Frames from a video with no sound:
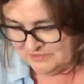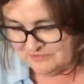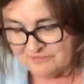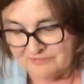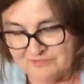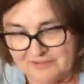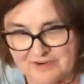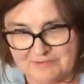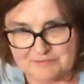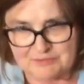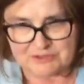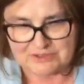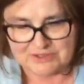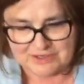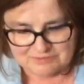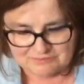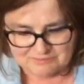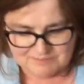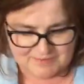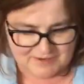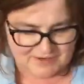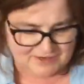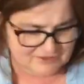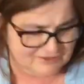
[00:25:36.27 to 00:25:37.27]
in
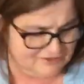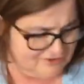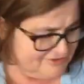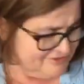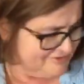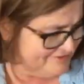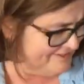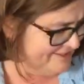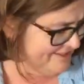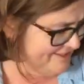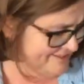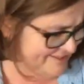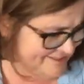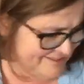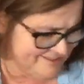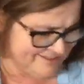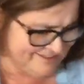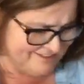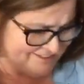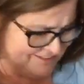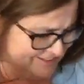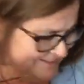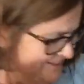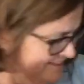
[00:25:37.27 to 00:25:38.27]
Fibertown bags.
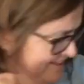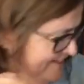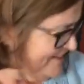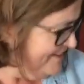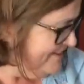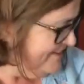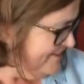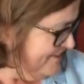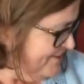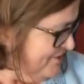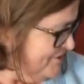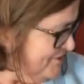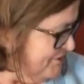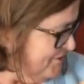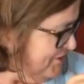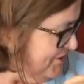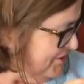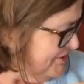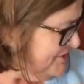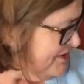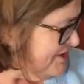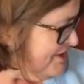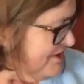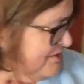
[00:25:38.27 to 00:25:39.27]

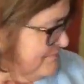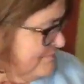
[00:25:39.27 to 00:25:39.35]
Cool.